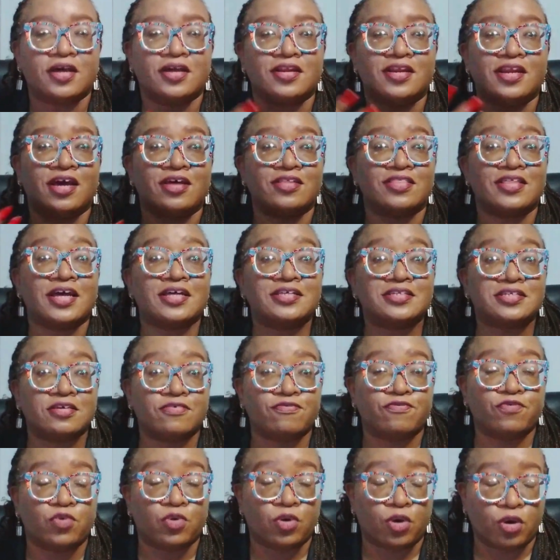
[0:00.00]
Now, that's it
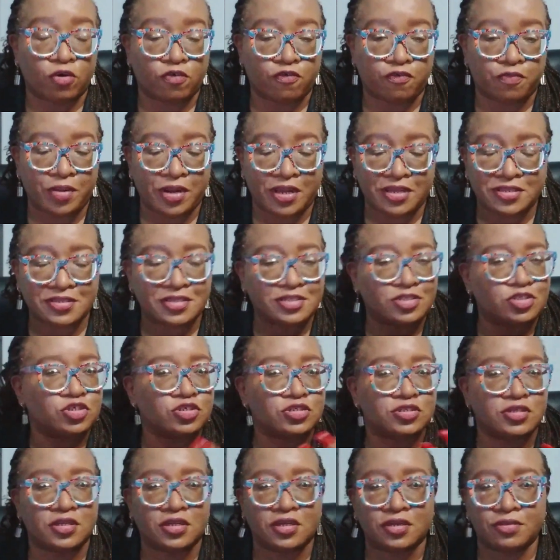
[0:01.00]
for off plans. That's
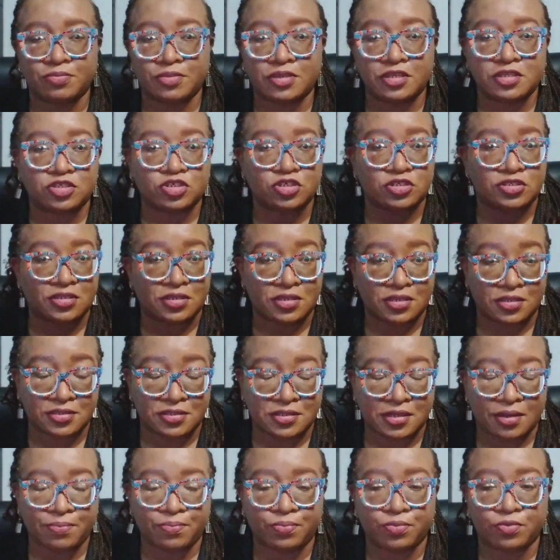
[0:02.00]
just an
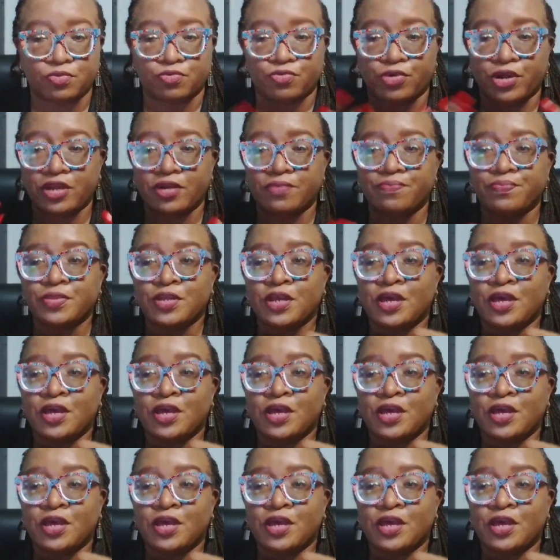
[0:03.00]
example, right?